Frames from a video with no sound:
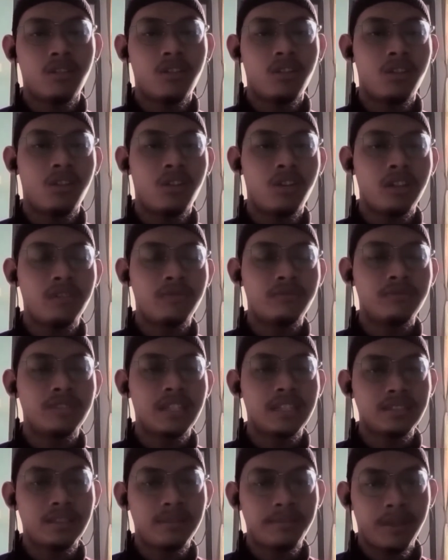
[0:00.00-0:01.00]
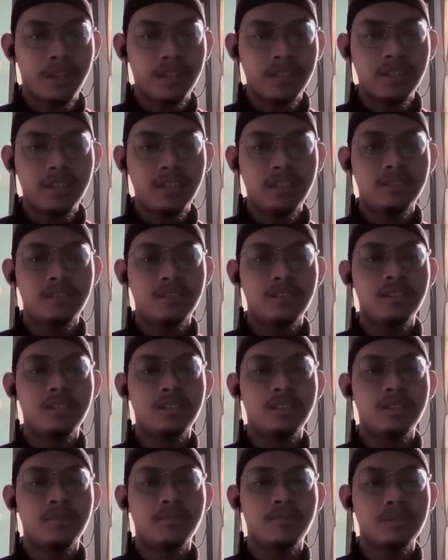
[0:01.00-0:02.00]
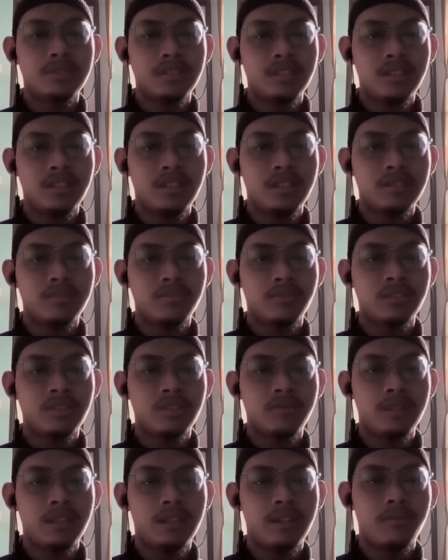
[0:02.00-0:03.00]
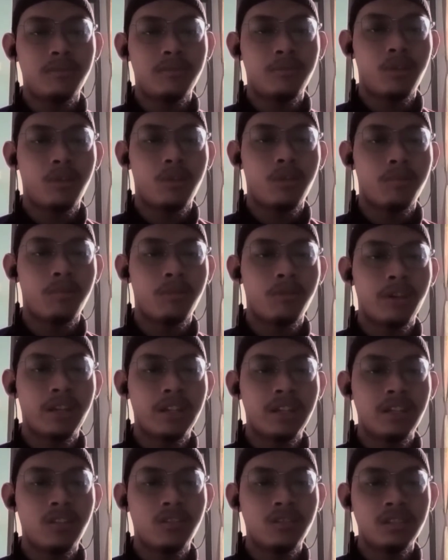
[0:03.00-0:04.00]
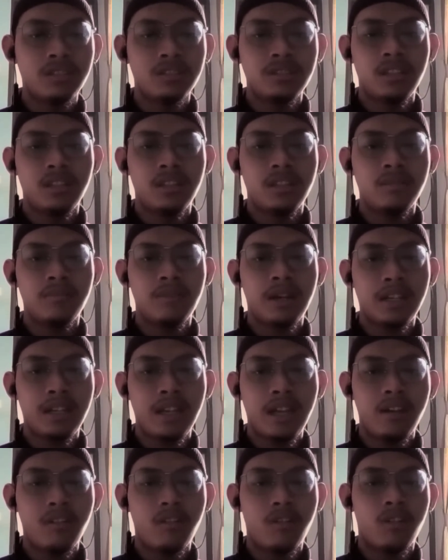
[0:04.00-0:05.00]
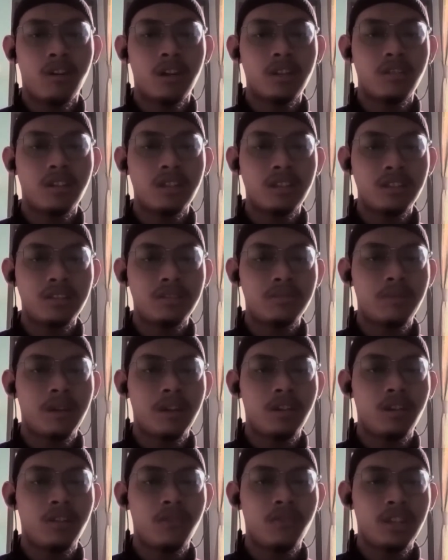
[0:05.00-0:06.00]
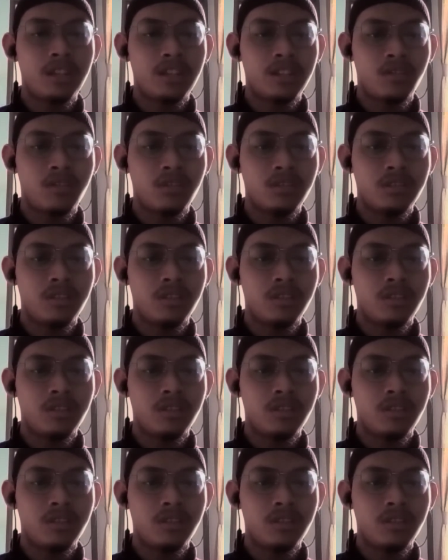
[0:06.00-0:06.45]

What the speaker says: or if such party is the person responsible for providing notice in the market or authorities by notification